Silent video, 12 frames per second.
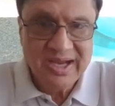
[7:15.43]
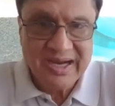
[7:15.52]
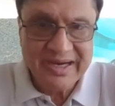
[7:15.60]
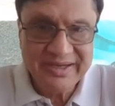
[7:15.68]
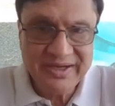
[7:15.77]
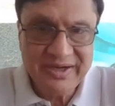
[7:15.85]

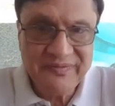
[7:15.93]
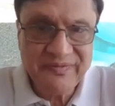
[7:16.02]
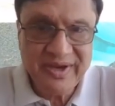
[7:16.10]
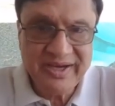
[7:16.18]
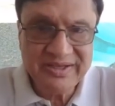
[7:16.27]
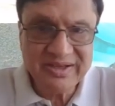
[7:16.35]

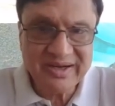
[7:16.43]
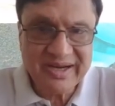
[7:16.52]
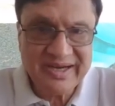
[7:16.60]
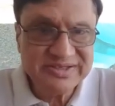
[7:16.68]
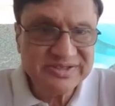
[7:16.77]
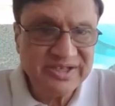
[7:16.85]
Identifying the
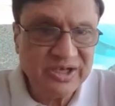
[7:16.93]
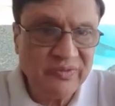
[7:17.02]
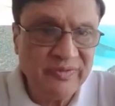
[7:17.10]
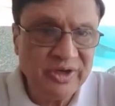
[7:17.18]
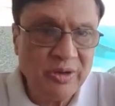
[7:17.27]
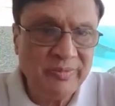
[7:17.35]
right
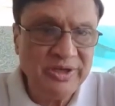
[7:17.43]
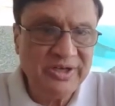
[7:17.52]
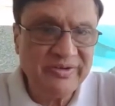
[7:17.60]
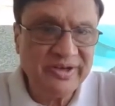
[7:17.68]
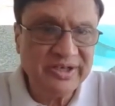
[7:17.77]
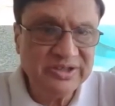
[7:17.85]
set of
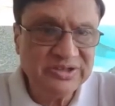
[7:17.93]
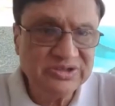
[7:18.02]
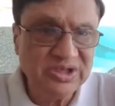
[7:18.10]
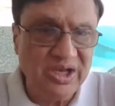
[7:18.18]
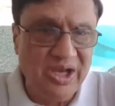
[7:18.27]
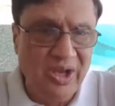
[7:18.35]
anomaly
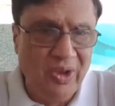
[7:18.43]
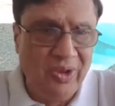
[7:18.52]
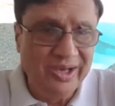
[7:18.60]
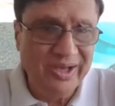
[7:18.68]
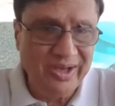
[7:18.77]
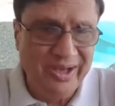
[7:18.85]
triggers
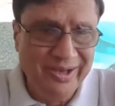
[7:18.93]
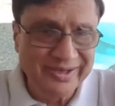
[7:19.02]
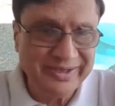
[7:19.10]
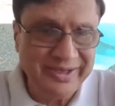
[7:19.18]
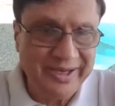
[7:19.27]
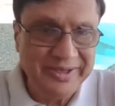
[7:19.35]

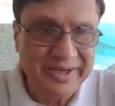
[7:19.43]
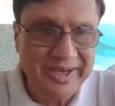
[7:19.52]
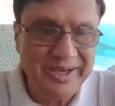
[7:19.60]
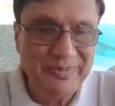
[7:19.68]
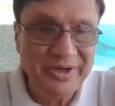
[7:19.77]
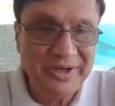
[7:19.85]
can
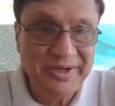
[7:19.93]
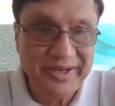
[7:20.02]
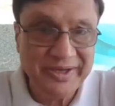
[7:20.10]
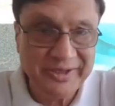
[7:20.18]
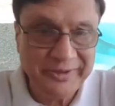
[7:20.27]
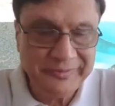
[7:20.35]
help
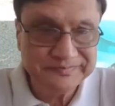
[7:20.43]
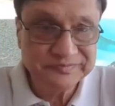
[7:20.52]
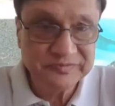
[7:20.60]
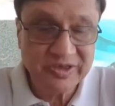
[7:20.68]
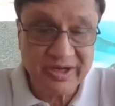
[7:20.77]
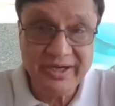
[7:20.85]
in
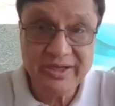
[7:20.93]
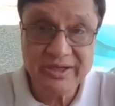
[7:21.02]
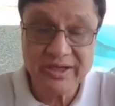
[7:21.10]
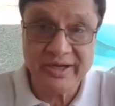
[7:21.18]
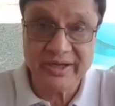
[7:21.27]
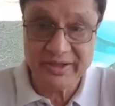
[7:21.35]
taking
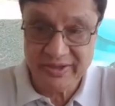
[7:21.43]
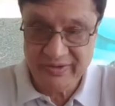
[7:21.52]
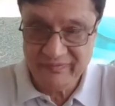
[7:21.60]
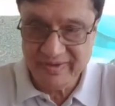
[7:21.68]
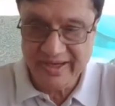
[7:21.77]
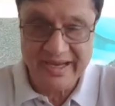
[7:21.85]
right
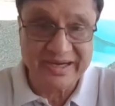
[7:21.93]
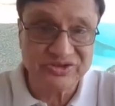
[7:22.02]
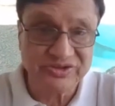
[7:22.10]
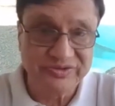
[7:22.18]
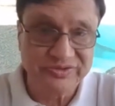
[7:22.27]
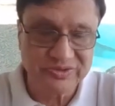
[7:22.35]
corrective
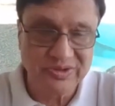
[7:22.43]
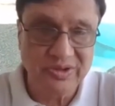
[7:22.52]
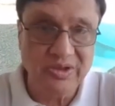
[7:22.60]
actions.